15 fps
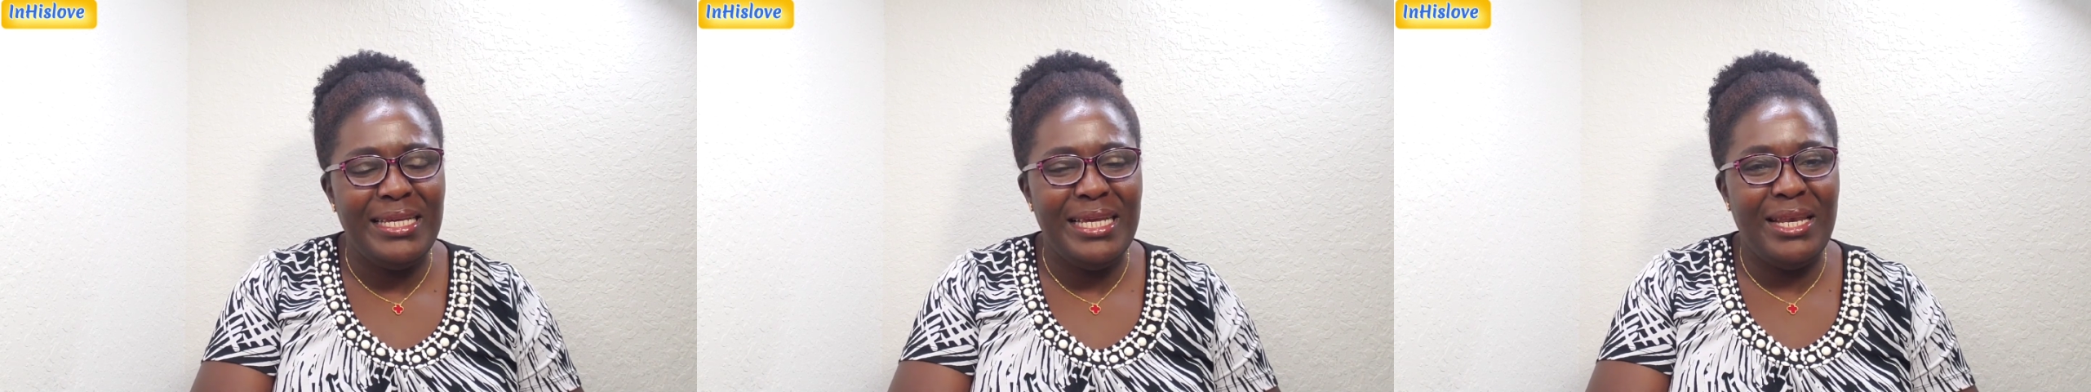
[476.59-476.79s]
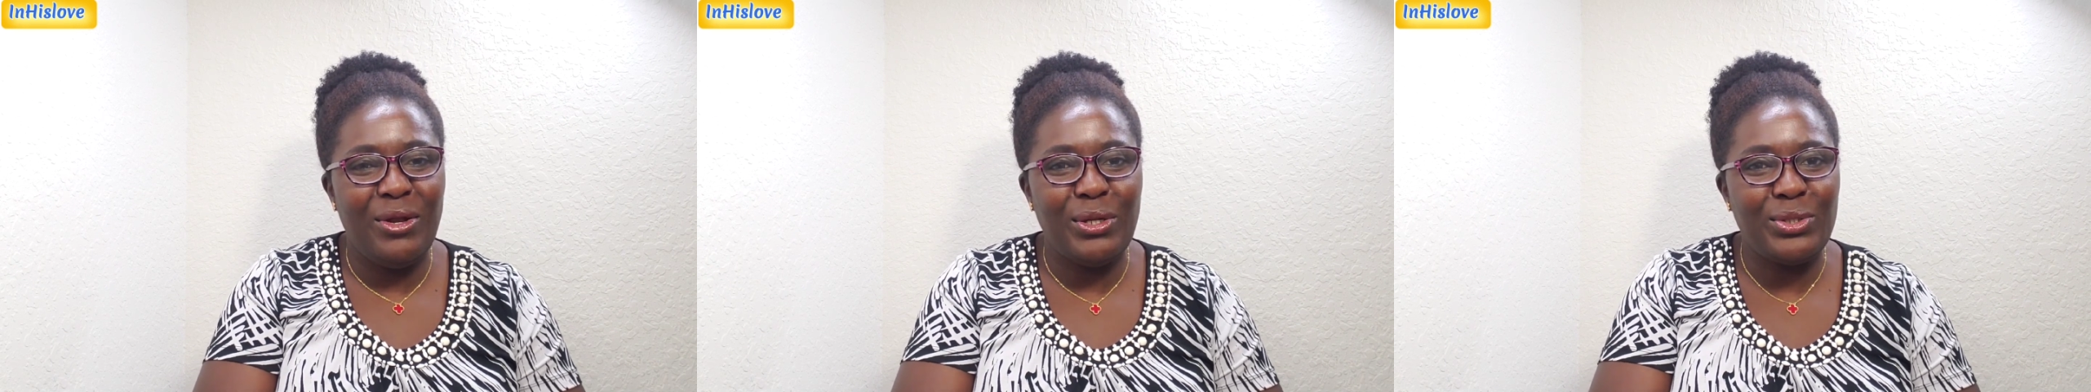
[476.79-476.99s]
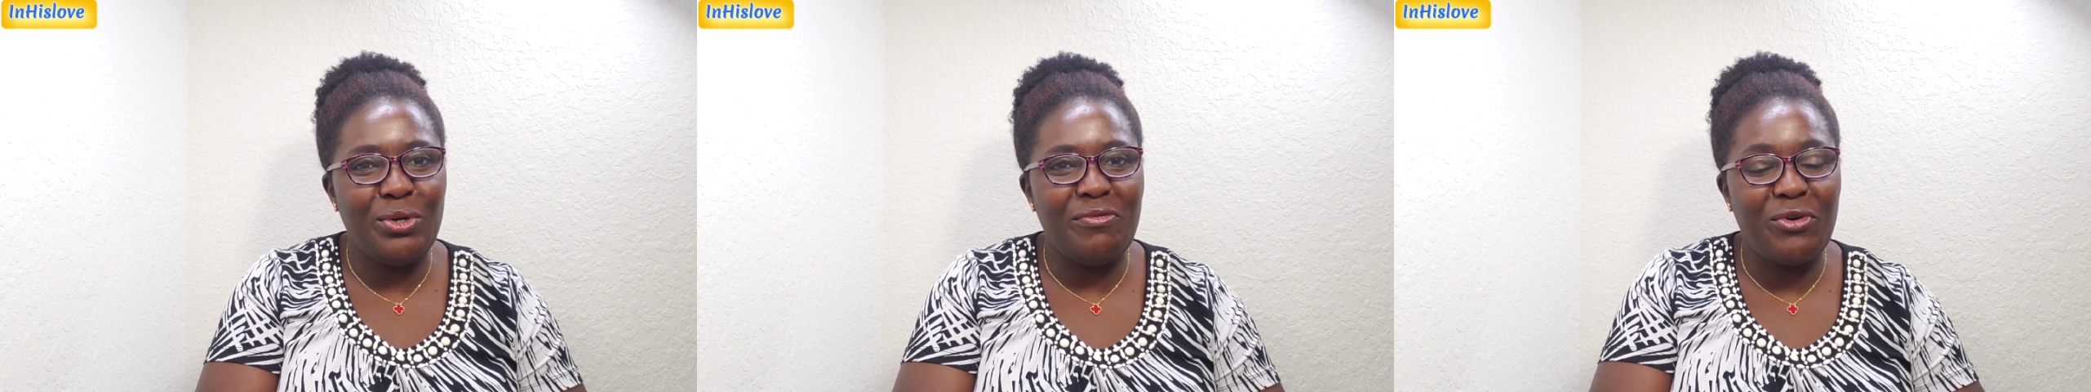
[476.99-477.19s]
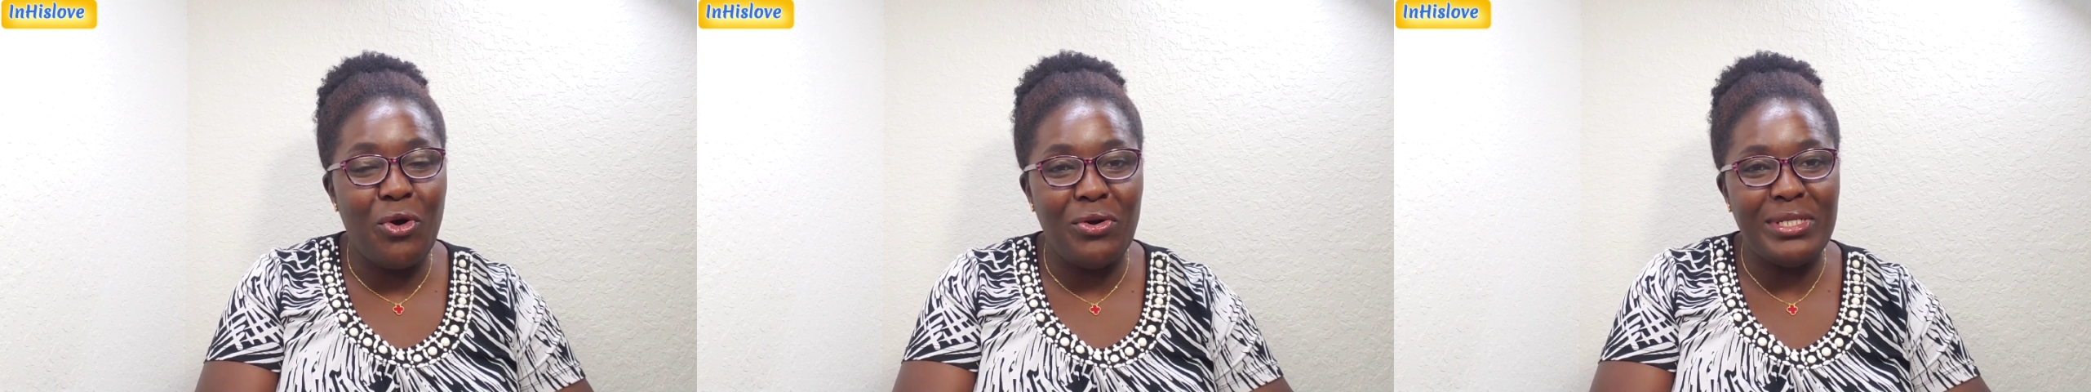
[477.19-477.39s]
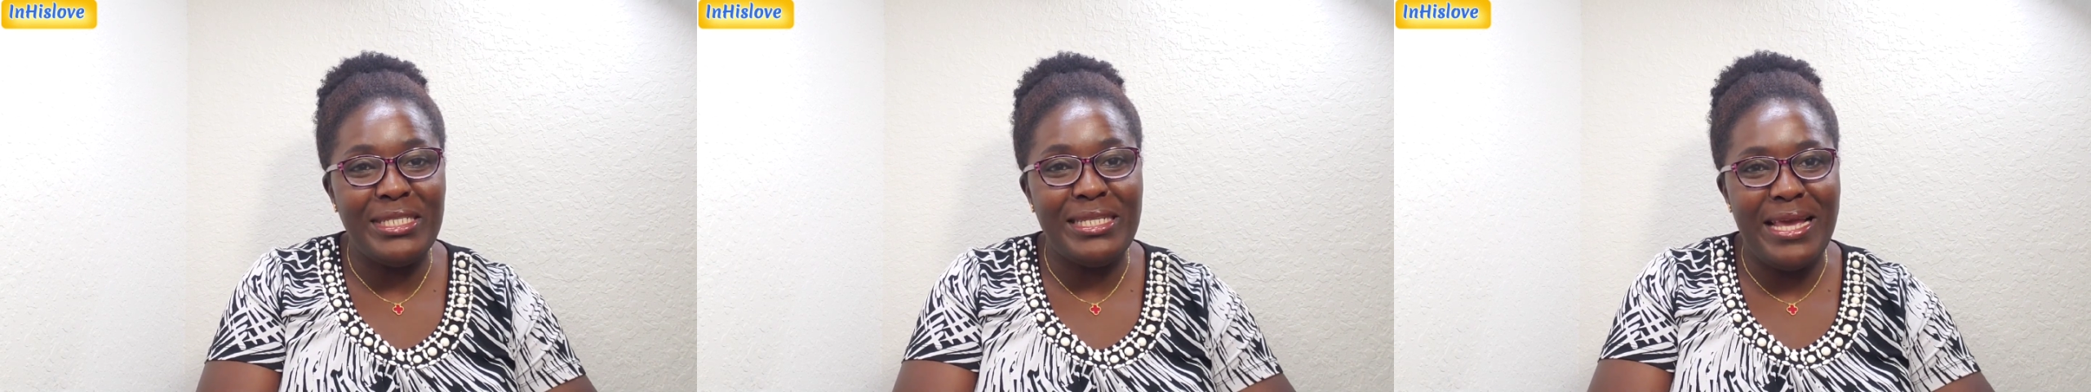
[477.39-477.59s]
a lot of
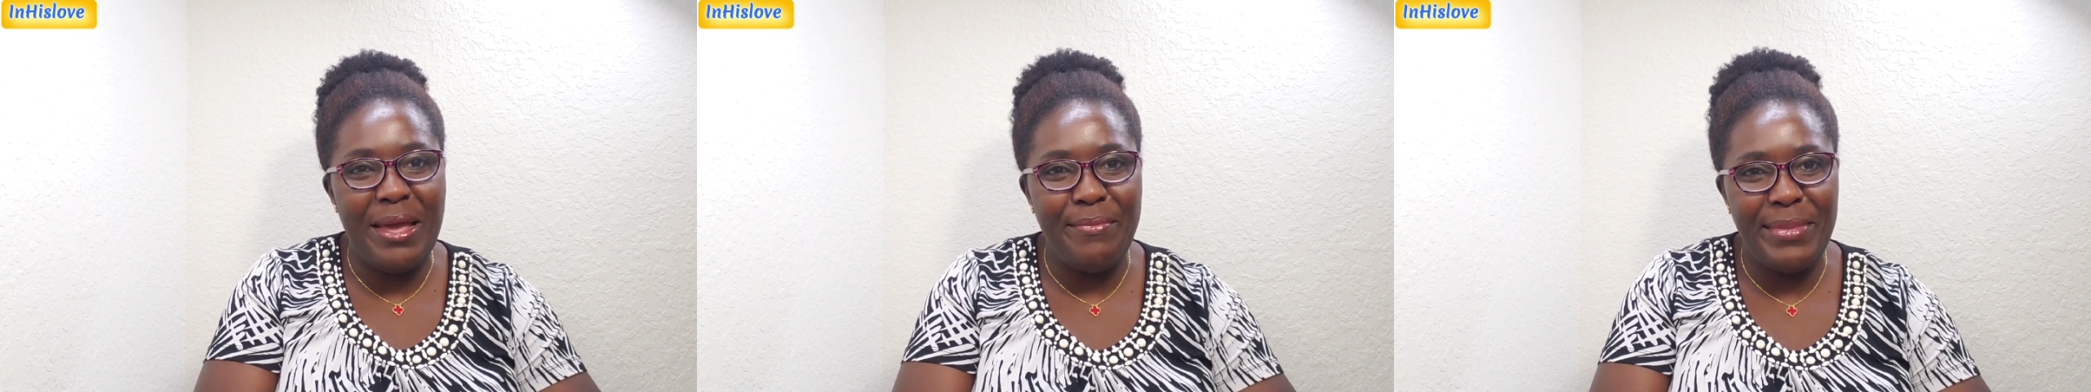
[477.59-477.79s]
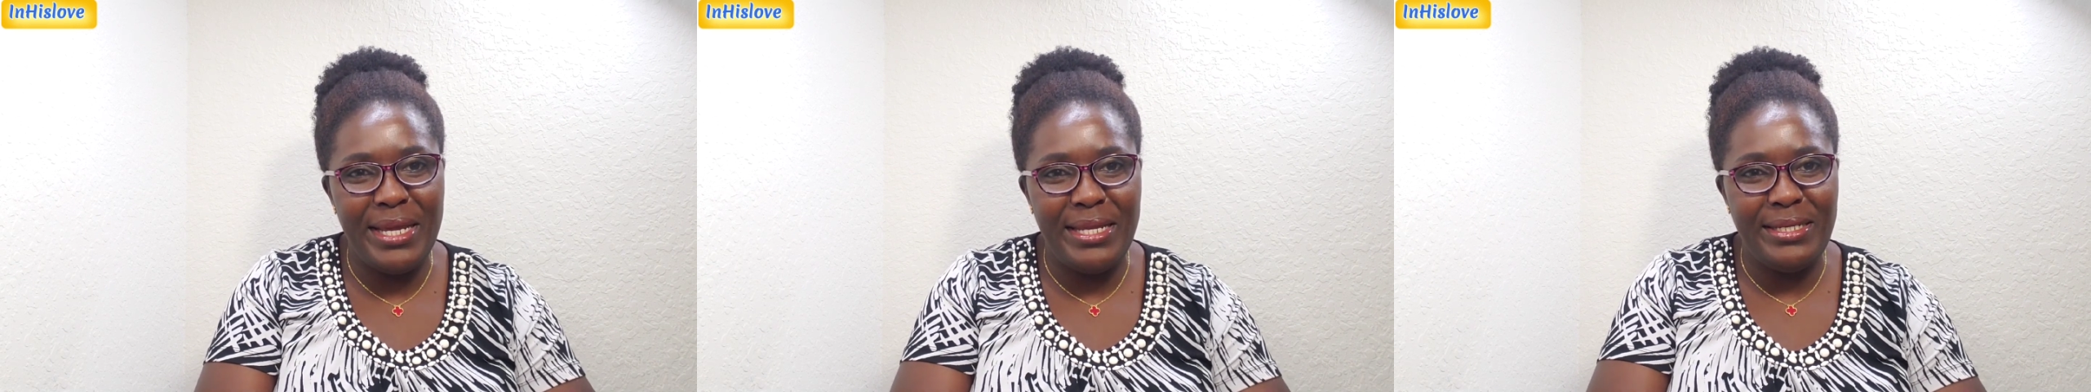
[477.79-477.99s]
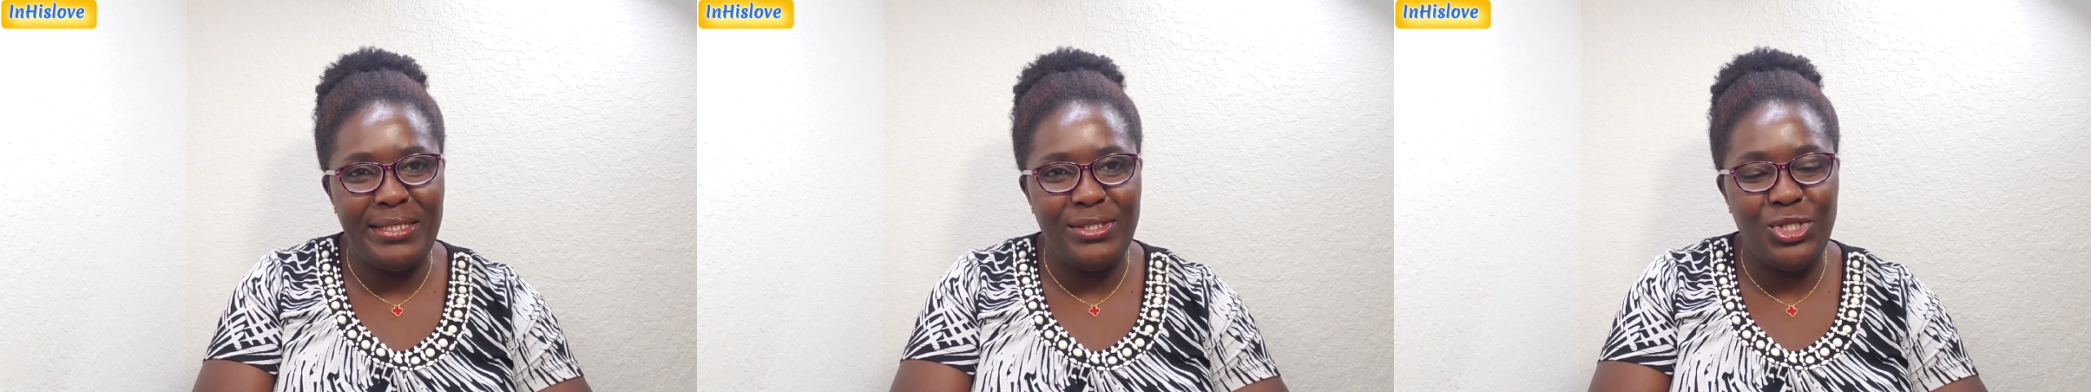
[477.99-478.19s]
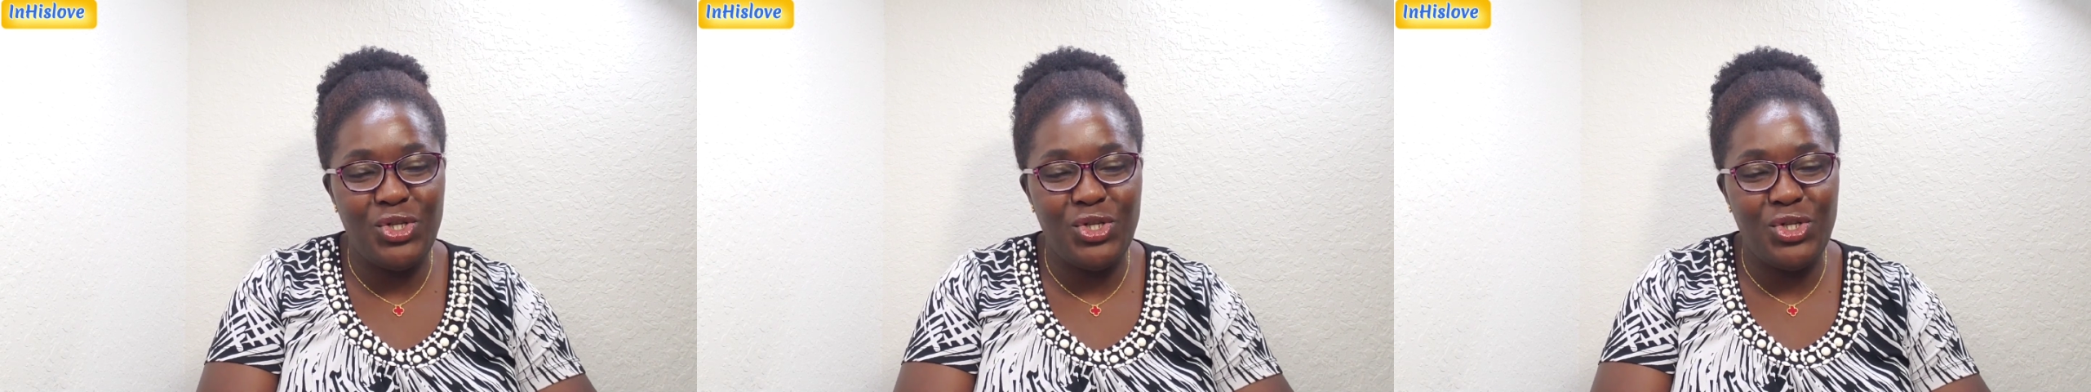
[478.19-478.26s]
condemning,